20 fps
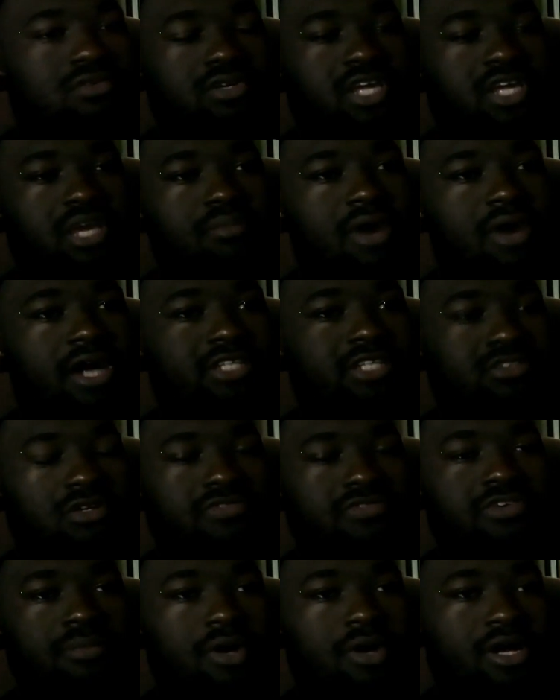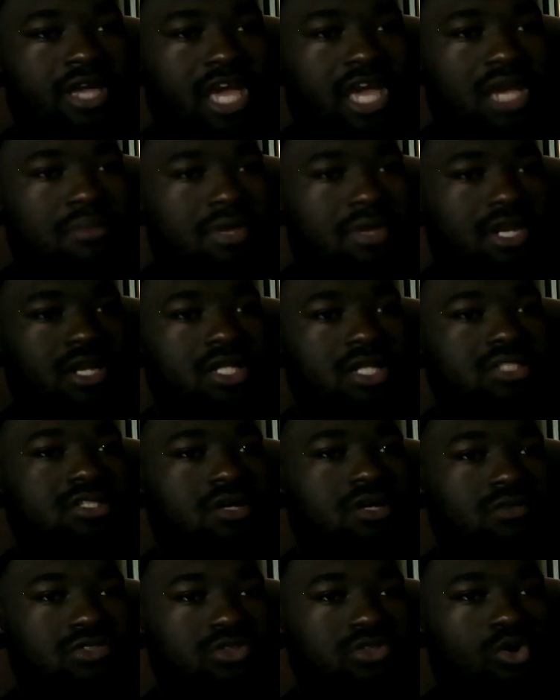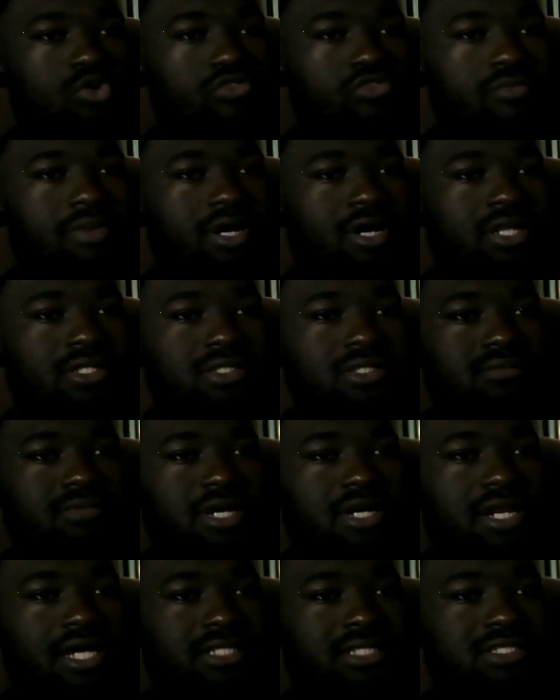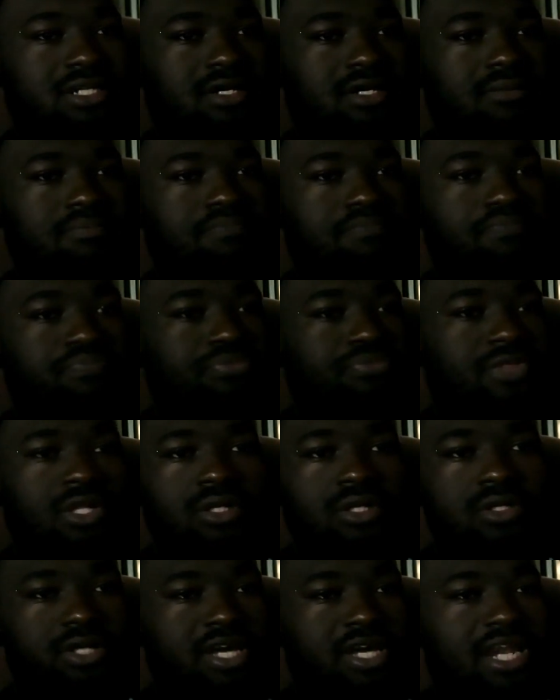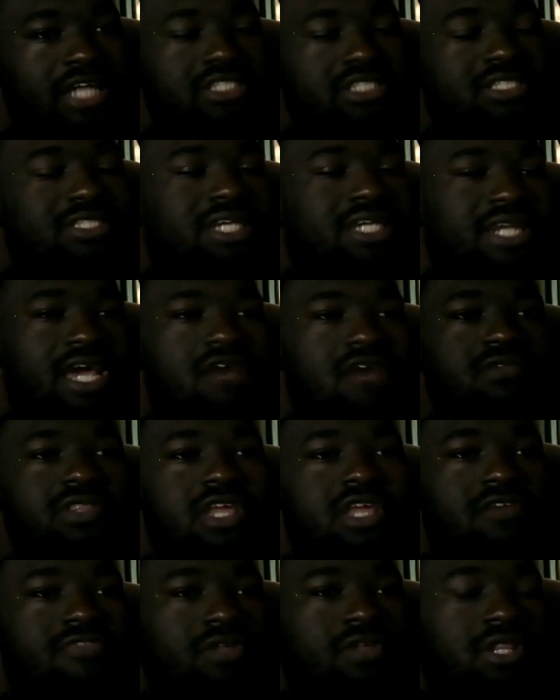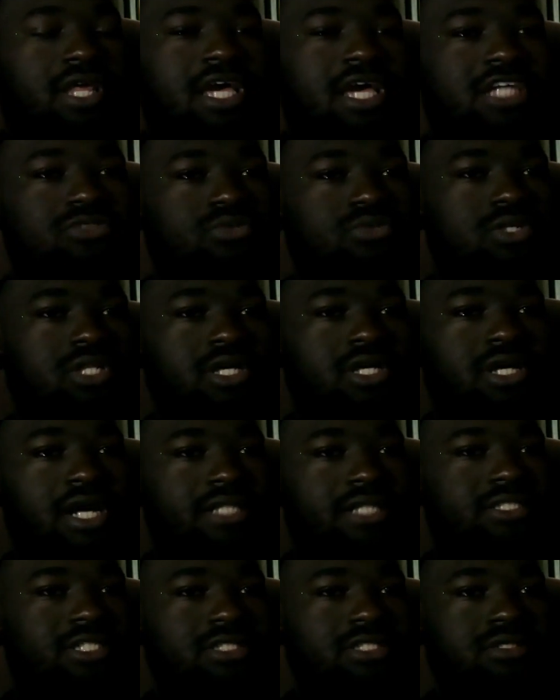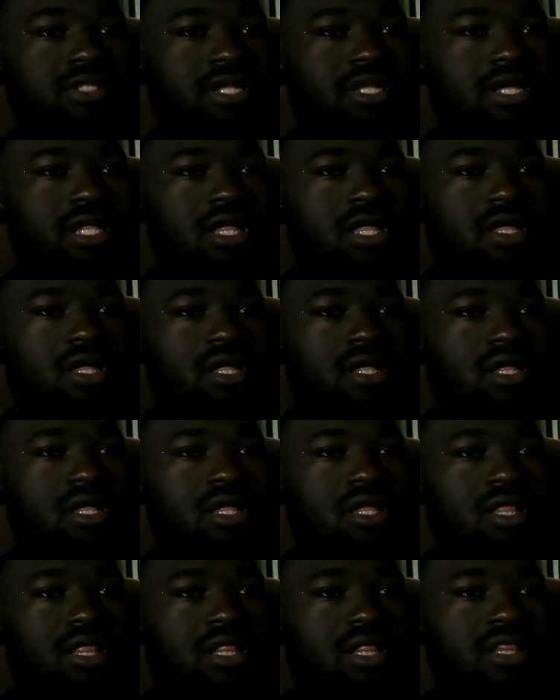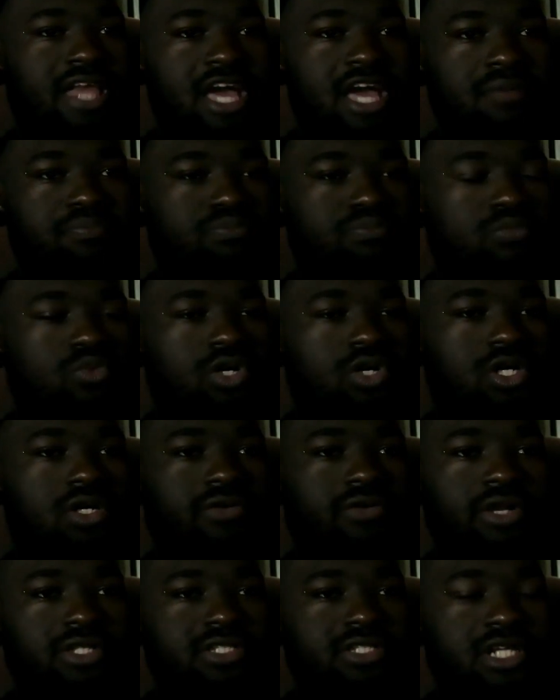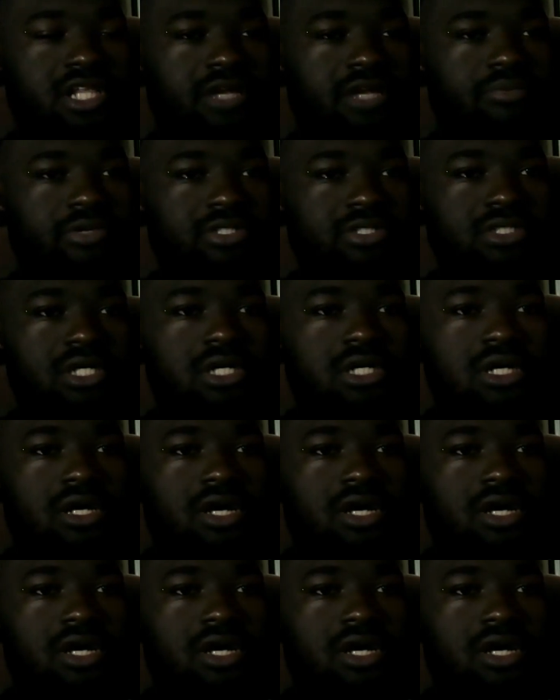Keep my eyes on the football game, and then the song was over by the, by that time. And I just did everything for legs, really. I did uh, leg, well, I already said leg press.